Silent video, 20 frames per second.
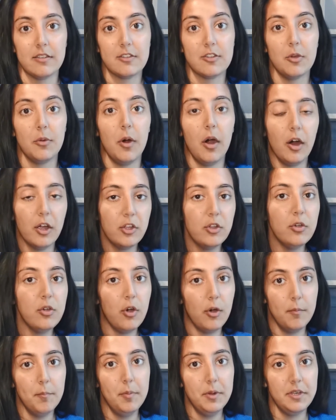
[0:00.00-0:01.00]
So are you
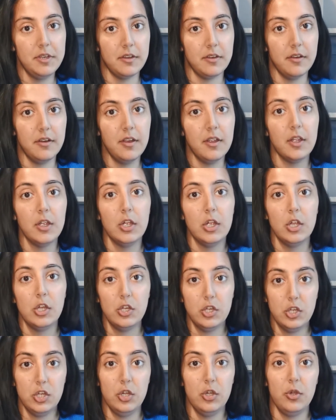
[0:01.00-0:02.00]
competent
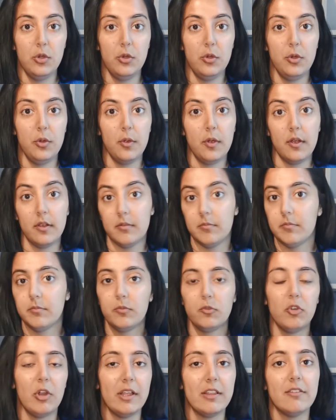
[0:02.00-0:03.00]
to
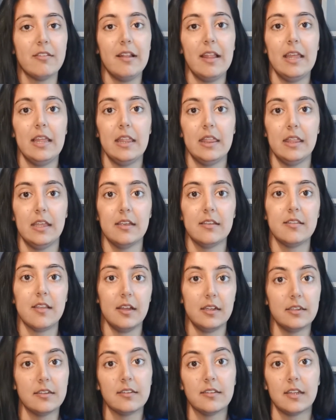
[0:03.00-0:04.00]
translate this
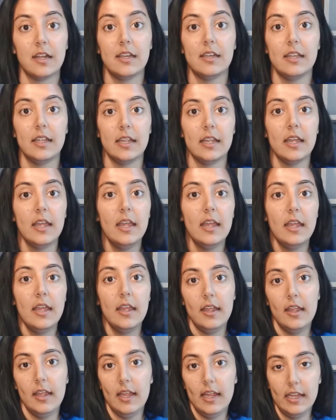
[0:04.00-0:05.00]
understanding
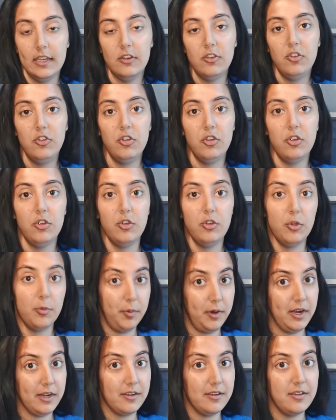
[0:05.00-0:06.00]
into your
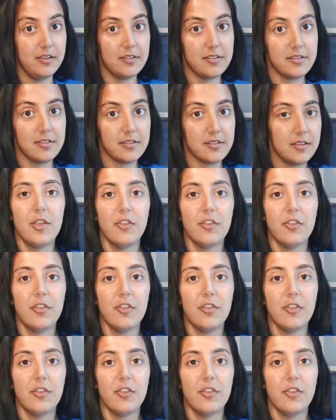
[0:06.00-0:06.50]
practice?